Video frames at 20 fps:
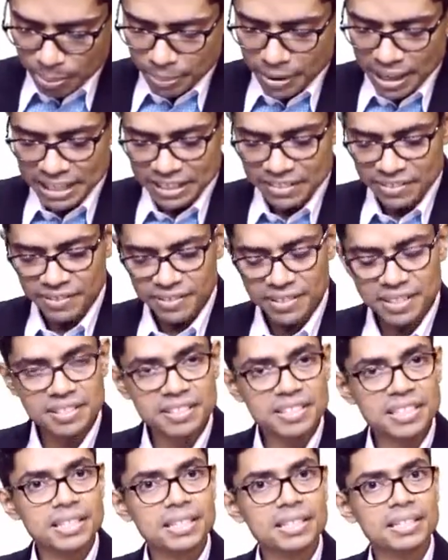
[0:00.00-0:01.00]

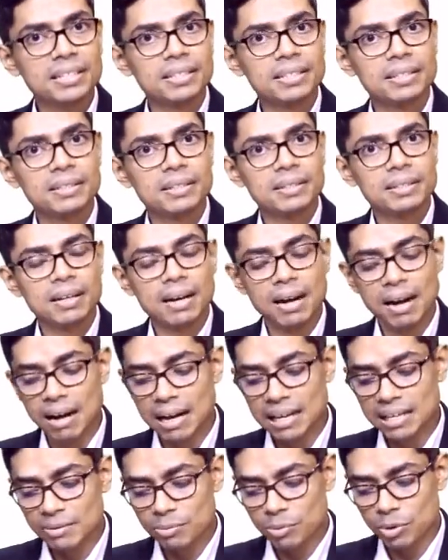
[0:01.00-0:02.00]
biphasic
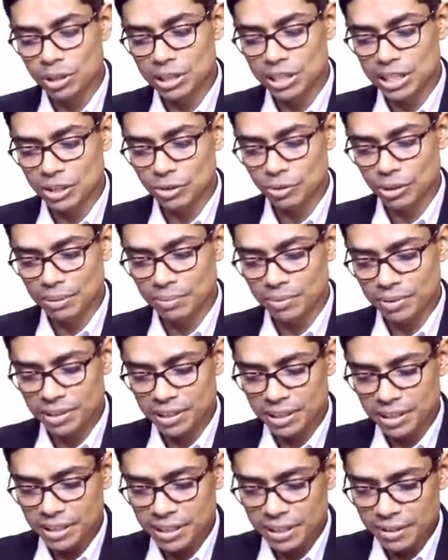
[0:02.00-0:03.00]
high voltage wave.
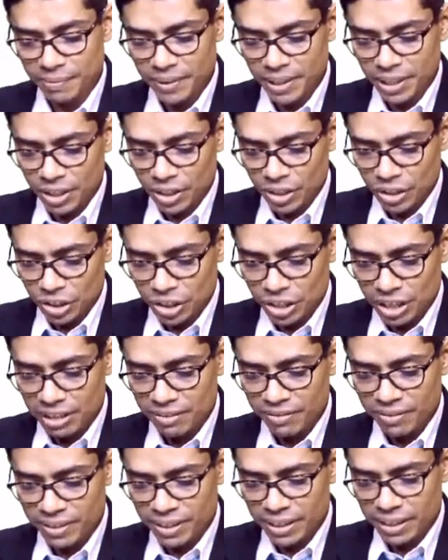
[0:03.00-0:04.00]
See here,
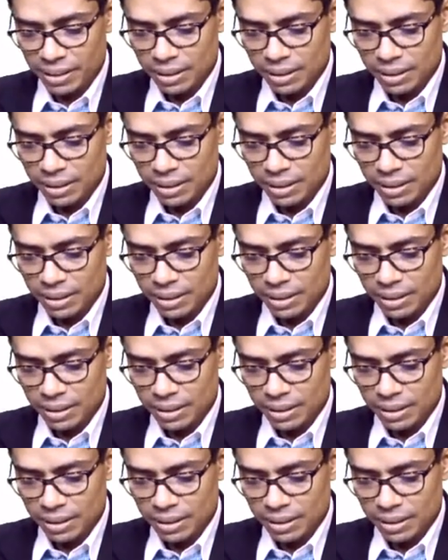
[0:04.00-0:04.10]
sharp